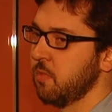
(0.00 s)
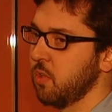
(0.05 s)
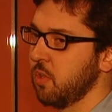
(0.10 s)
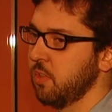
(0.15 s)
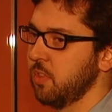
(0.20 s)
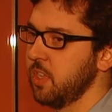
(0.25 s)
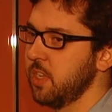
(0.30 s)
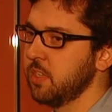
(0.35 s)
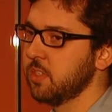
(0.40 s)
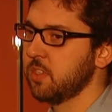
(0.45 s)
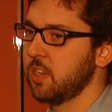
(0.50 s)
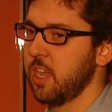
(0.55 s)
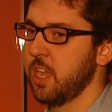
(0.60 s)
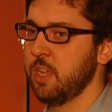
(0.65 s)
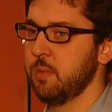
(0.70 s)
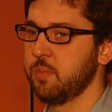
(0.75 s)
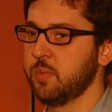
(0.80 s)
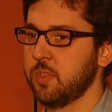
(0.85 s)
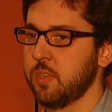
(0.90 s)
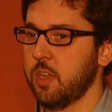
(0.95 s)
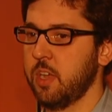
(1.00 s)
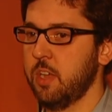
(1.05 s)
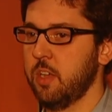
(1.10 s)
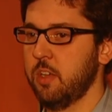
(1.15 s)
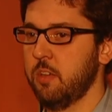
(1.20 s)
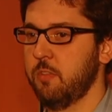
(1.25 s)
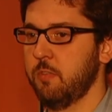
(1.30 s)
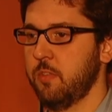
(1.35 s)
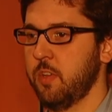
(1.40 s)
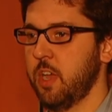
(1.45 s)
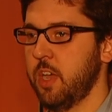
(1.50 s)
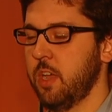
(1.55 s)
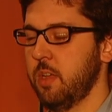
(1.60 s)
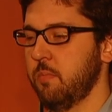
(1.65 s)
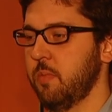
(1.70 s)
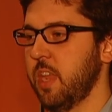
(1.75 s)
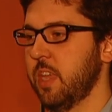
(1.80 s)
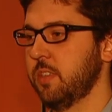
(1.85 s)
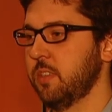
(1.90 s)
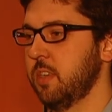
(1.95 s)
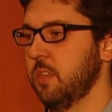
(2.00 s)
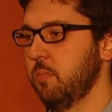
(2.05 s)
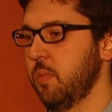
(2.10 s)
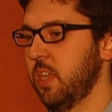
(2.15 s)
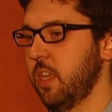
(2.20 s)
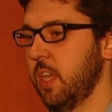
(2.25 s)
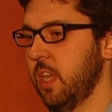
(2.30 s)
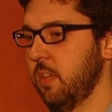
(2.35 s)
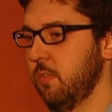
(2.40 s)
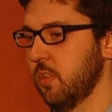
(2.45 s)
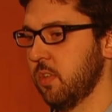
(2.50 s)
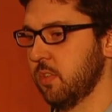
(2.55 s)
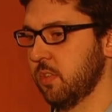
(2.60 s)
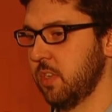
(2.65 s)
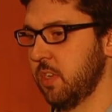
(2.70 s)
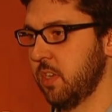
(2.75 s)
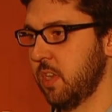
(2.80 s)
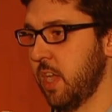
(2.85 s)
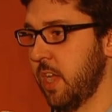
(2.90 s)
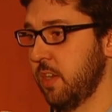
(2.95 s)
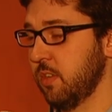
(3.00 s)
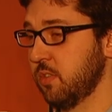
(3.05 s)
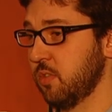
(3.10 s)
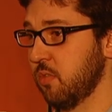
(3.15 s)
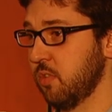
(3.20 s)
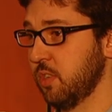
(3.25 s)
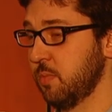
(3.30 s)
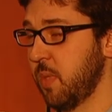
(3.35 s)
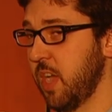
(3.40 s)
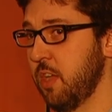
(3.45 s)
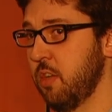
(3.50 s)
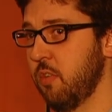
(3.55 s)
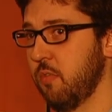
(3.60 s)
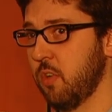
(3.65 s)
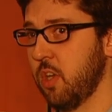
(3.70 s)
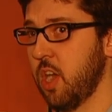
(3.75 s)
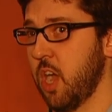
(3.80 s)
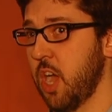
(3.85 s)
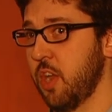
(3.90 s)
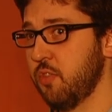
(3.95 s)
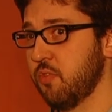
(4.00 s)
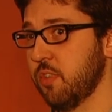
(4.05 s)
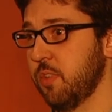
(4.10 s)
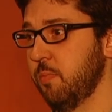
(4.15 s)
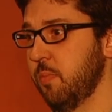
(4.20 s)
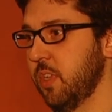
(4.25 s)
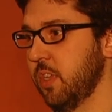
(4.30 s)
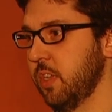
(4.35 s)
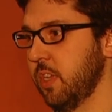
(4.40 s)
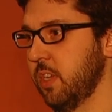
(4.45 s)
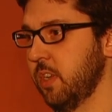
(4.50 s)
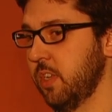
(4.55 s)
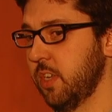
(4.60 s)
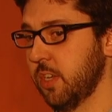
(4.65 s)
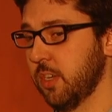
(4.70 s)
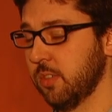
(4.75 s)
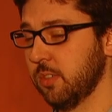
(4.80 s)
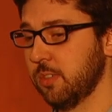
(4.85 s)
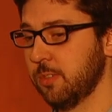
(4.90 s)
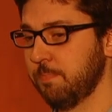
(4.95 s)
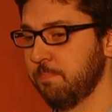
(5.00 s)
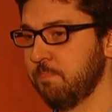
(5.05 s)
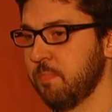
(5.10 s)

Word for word: for these types of uh, nesting behaviors in dinosaurs by over 100 million years